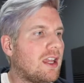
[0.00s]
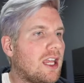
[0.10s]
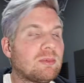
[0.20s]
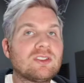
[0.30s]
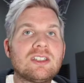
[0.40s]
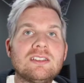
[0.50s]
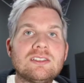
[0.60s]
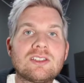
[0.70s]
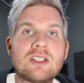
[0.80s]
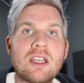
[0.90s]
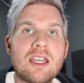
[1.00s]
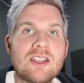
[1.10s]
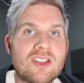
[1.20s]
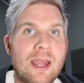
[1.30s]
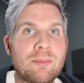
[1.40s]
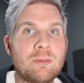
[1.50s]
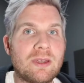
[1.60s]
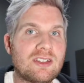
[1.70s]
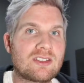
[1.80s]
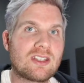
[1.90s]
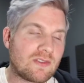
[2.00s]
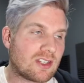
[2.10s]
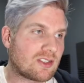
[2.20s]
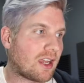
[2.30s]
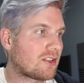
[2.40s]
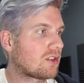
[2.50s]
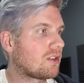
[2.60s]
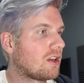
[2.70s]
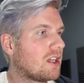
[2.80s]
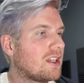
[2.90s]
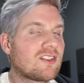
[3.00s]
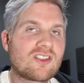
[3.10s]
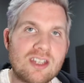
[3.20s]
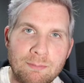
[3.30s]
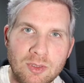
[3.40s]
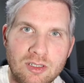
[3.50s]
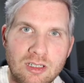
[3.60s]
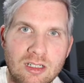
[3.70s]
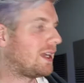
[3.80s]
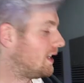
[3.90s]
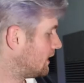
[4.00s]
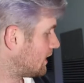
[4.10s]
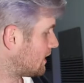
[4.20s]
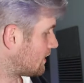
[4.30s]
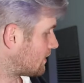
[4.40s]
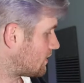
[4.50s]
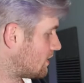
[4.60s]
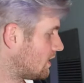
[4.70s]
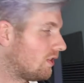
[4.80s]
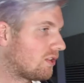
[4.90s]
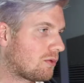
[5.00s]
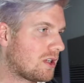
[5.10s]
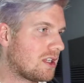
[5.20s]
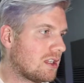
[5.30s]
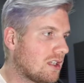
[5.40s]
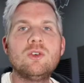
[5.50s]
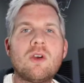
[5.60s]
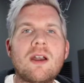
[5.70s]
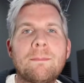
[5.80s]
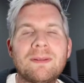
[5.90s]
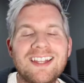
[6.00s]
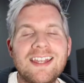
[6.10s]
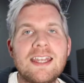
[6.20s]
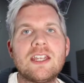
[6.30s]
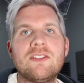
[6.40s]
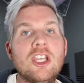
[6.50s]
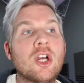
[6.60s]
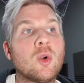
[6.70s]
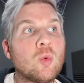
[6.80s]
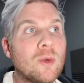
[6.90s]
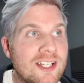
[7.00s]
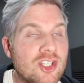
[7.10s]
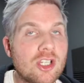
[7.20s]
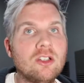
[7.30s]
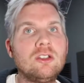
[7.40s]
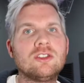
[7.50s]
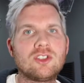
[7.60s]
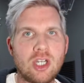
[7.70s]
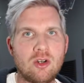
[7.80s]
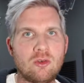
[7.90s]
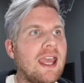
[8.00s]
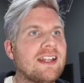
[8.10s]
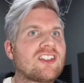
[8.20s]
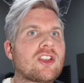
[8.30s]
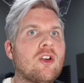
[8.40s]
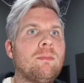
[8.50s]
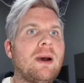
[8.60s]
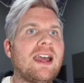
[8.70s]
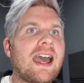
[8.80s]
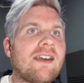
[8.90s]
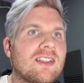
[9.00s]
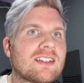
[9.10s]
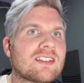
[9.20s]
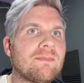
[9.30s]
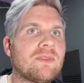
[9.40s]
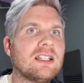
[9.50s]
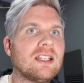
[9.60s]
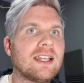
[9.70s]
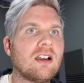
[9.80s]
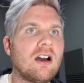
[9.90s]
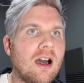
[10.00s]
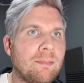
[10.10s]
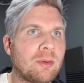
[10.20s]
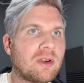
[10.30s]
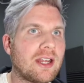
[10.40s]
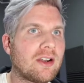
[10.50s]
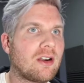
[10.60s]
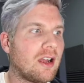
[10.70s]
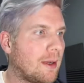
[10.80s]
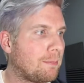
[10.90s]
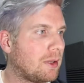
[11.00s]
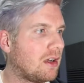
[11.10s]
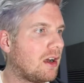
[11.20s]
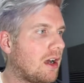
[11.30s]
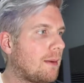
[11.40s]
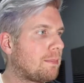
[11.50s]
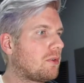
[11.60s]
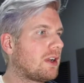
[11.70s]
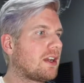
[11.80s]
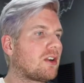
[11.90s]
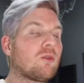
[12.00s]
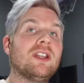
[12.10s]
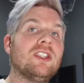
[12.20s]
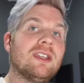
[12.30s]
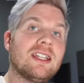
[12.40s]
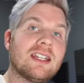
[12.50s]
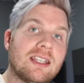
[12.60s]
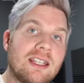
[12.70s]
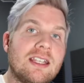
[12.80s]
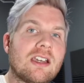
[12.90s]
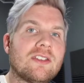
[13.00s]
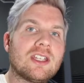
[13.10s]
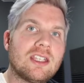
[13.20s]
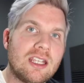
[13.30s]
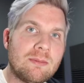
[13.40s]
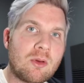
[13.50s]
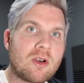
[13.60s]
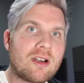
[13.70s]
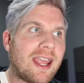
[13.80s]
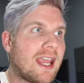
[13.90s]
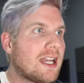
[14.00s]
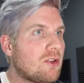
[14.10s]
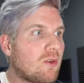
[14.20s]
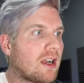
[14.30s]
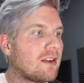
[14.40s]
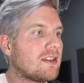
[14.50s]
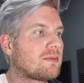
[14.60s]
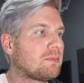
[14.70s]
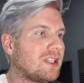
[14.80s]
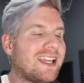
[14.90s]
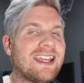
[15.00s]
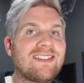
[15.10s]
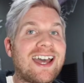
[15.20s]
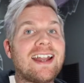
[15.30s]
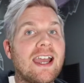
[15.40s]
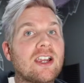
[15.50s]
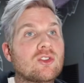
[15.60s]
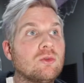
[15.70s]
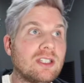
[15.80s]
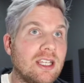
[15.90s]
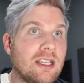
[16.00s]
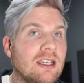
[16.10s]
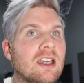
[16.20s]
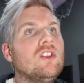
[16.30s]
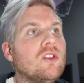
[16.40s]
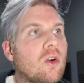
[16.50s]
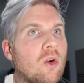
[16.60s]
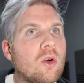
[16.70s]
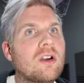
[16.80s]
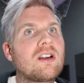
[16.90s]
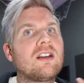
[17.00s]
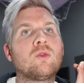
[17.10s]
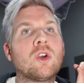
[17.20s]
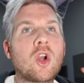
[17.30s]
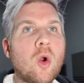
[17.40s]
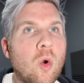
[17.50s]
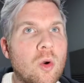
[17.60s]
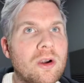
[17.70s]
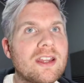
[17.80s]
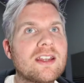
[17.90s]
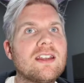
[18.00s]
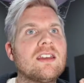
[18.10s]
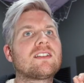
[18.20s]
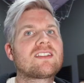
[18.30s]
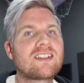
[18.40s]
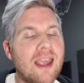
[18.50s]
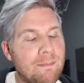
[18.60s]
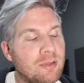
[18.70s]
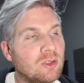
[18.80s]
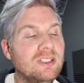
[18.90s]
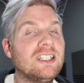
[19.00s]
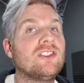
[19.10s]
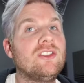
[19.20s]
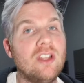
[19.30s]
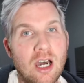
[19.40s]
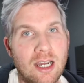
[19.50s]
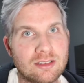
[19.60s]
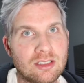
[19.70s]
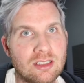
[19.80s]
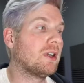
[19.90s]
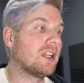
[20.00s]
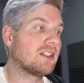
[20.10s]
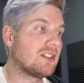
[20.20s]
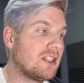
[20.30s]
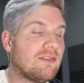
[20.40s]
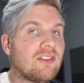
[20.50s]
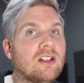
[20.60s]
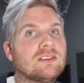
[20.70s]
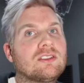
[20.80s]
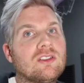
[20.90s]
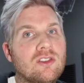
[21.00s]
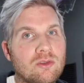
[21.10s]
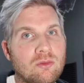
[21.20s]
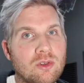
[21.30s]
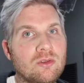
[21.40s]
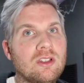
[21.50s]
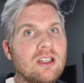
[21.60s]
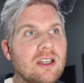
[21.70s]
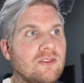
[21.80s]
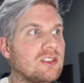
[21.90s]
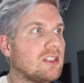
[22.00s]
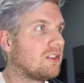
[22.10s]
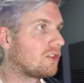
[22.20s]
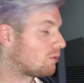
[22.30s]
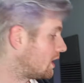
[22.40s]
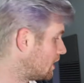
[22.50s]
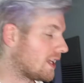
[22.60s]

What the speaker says: Ableton's sample-based synthesizer, Simpler, by hitting C3, you are playing the original tone. And so by having something like operator up, operator, when you hit a key on the keyboard anywhere, is playing that actual key. Your recorded sample is not, but it defaults to the root of C3.